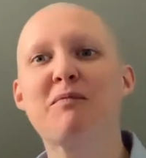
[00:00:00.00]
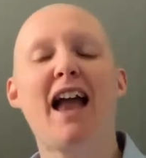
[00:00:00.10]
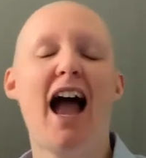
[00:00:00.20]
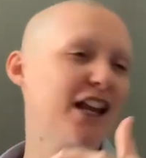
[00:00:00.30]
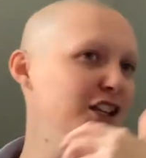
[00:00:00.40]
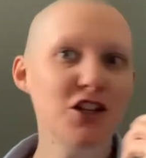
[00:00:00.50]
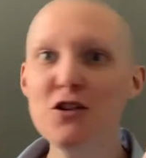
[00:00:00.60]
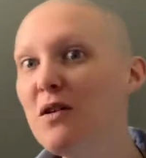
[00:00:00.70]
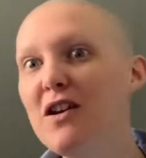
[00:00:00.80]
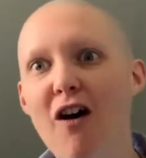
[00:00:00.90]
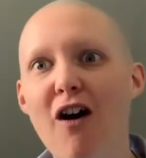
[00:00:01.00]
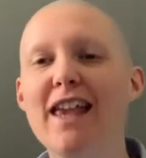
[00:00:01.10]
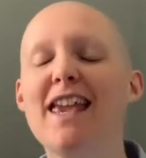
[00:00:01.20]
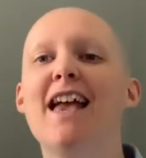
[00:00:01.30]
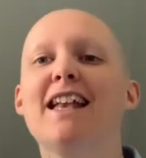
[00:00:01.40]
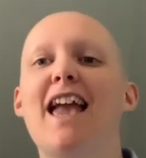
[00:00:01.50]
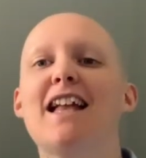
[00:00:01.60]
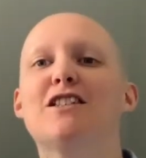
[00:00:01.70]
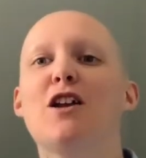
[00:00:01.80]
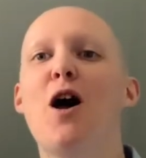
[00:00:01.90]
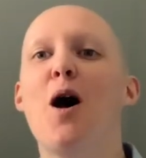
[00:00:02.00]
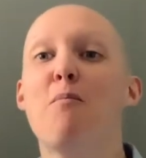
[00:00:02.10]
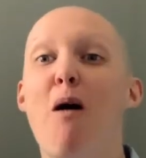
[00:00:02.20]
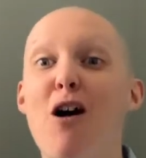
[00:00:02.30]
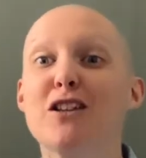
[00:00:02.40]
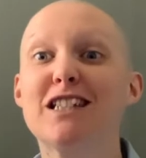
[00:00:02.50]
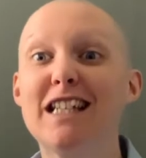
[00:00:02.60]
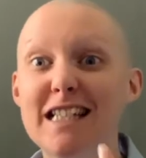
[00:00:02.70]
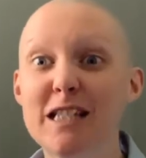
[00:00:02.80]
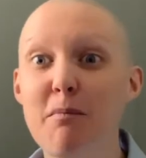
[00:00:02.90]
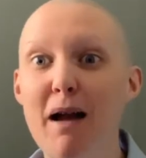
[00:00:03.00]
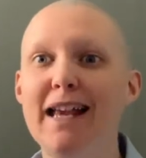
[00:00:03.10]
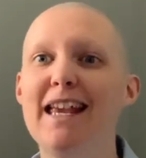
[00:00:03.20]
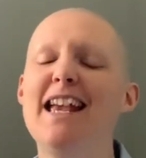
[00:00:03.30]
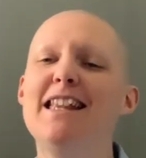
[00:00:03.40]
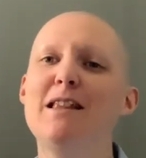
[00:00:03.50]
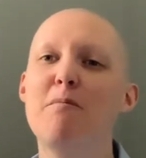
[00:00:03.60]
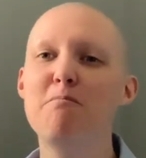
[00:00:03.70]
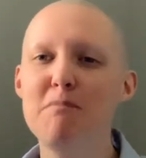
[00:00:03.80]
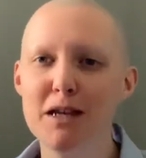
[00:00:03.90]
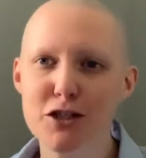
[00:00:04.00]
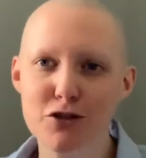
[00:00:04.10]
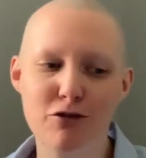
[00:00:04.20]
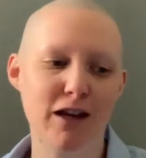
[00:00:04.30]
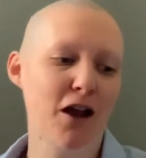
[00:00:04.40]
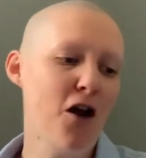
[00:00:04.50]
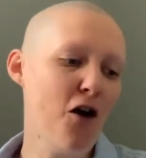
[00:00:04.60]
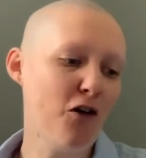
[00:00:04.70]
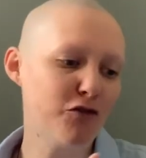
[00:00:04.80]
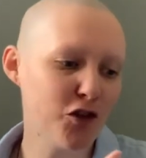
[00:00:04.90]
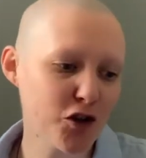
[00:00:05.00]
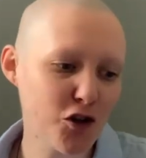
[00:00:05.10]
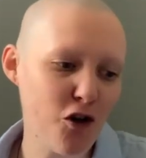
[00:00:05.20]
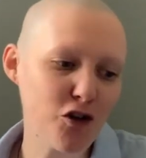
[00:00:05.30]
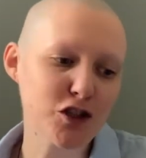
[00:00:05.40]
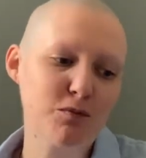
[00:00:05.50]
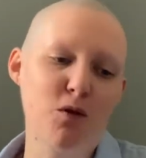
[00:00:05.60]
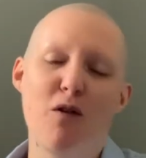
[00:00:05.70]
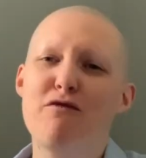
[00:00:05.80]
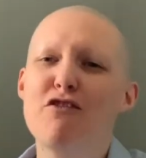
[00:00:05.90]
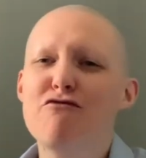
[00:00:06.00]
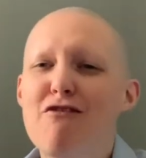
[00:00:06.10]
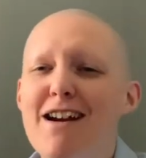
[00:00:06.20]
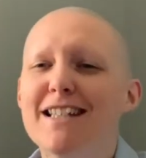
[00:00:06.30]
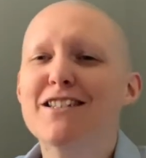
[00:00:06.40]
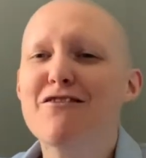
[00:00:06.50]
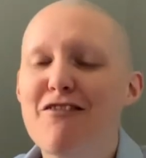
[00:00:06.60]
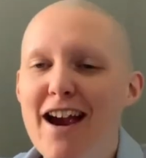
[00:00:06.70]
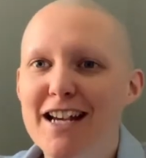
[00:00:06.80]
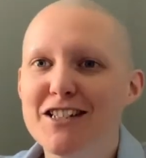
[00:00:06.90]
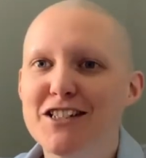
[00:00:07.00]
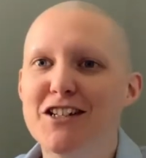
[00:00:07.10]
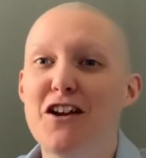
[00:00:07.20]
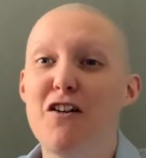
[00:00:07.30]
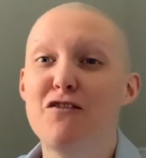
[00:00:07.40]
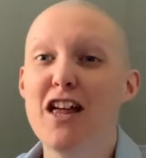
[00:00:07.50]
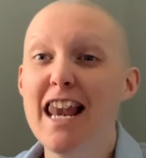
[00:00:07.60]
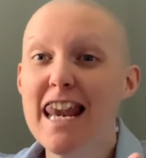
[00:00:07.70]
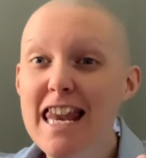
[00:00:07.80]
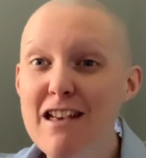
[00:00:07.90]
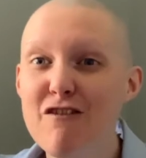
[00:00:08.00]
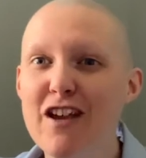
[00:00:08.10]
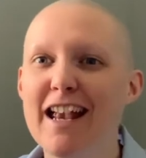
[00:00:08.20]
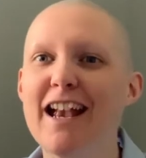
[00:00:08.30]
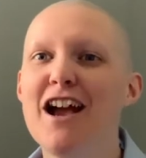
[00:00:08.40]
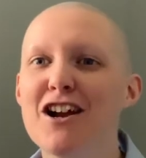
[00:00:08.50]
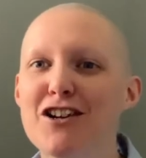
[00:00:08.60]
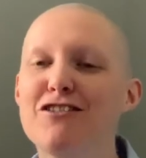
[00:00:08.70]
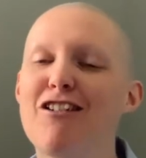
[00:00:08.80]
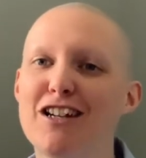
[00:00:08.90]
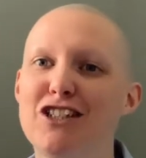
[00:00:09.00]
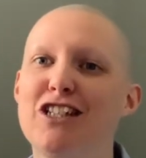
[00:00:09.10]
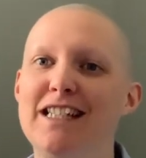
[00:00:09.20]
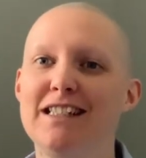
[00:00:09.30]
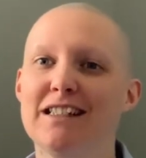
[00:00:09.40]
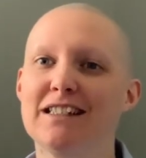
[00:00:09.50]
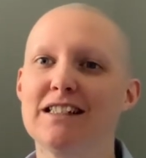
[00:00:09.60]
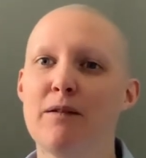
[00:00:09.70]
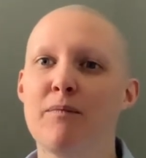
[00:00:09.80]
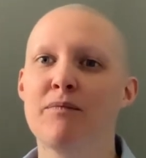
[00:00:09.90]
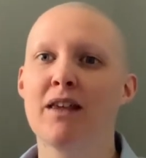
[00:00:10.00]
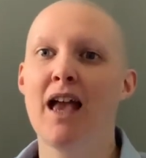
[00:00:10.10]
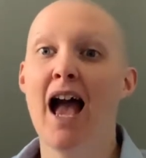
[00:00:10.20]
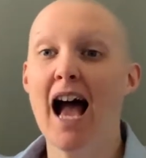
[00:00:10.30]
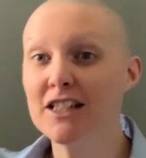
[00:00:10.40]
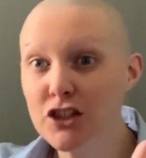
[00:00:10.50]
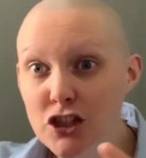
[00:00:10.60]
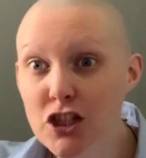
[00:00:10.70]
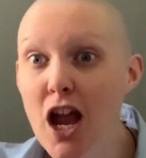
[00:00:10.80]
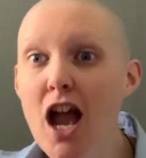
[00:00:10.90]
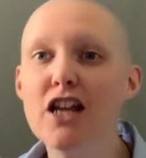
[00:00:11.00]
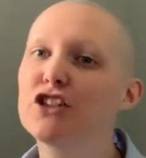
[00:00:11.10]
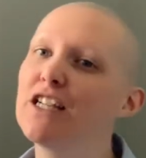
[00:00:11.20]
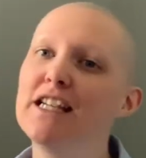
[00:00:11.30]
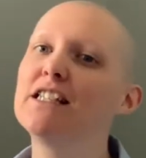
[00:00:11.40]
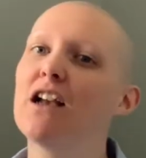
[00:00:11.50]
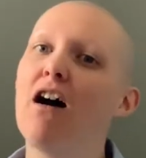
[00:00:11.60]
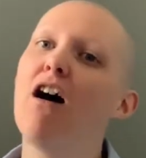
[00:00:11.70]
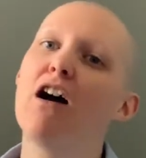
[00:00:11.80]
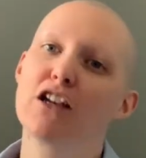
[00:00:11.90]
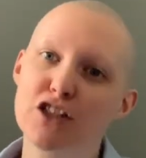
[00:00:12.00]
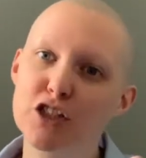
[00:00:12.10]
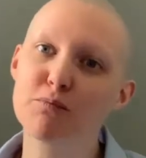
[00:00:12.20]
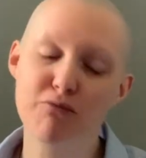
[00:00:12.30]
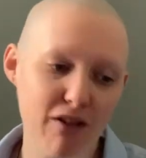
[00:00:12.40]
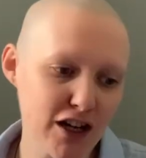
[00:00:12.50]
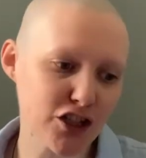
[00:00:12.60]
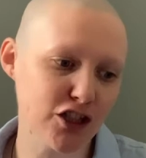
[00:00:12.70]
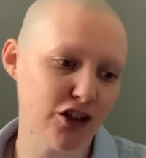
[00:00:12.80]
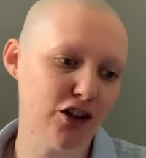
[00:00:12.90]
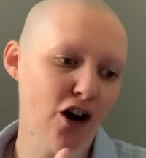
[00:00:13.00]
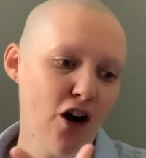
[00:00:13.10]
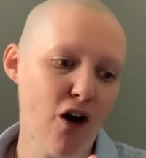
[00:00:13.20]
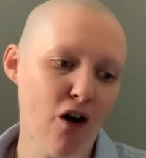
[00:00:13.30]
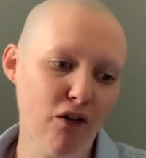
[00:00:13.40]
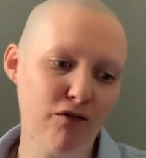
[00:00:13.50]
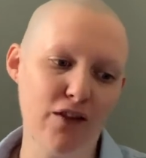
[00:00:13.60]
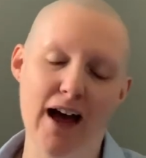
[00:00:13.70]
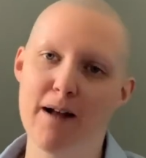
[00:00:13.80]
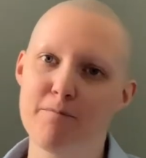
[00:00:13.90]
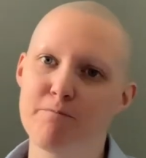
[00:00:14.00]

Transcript: And you and I get to participate in the mystery of the gospel, of the resurrection of the living Christ Jesus. And church is our expression of that.